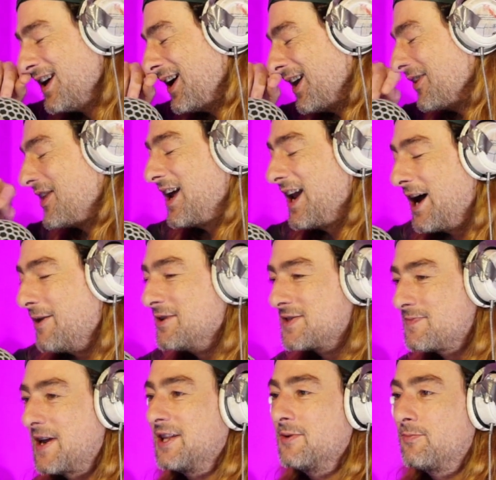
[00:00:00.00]
They allow me to
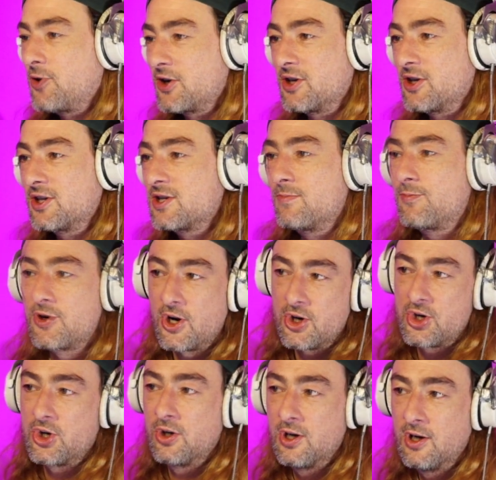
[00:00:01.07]
make the product, the
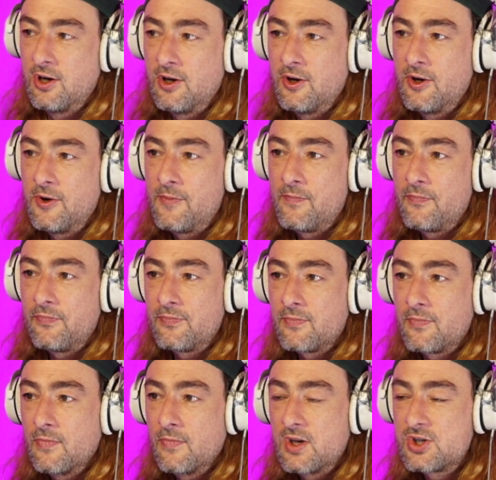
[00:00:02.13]
production.
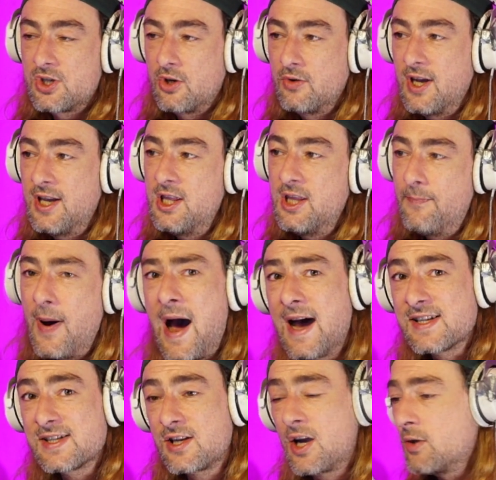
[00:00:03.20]
So in the
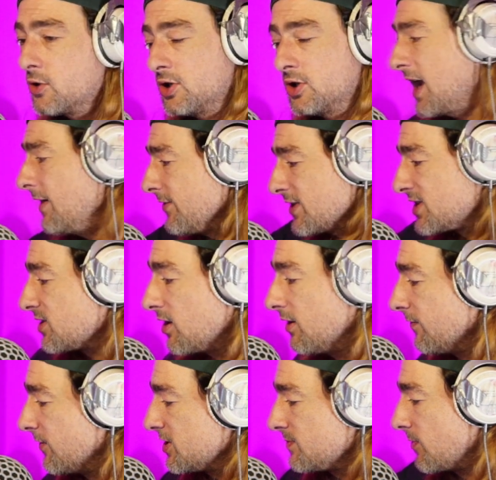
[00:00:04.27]
past, I couldn't have this
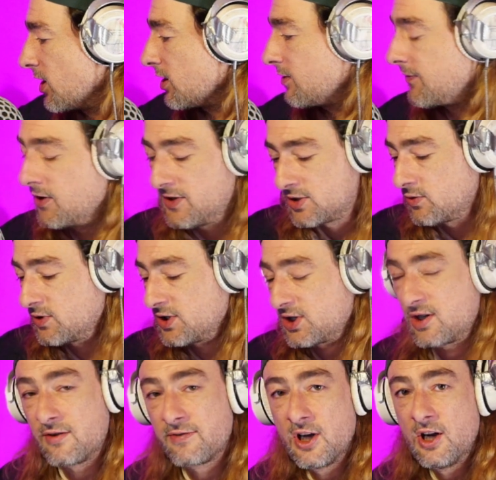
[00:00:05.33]
stuff, this microphone, all this
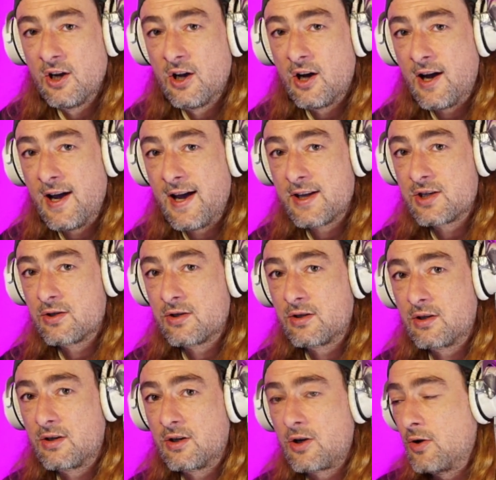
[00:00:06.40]
stuff. I had to
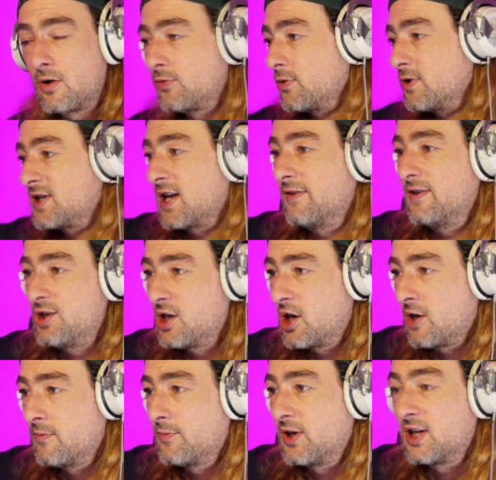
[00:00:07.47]
go through a television
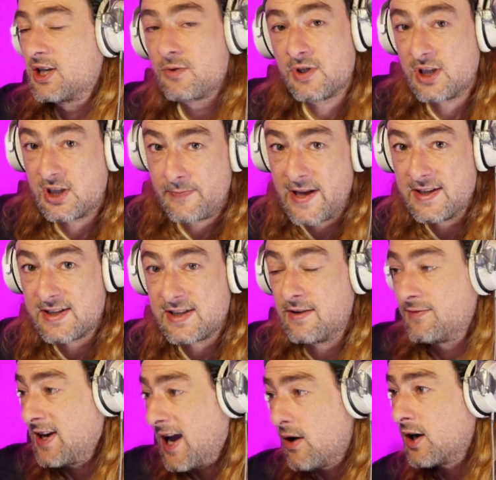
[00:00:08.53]
company because it was expensive.
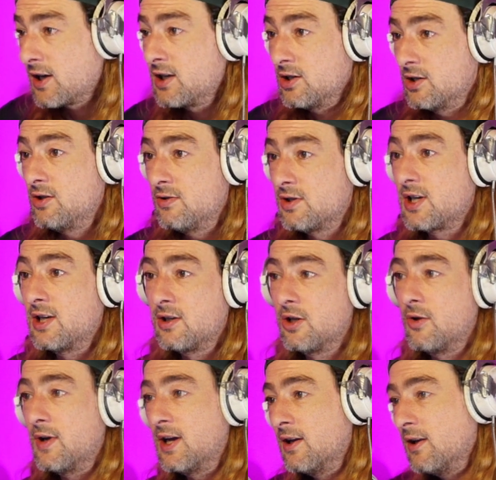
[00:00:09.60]
Now I can use it and do
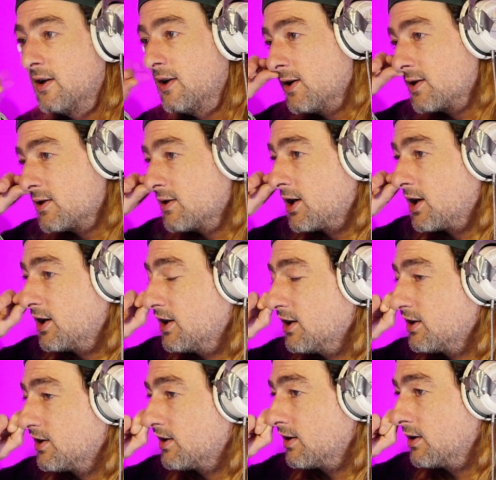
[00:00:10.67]
it.
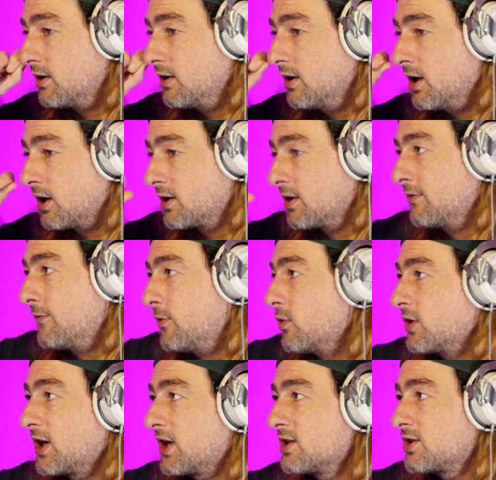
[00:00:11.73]
I can afford it.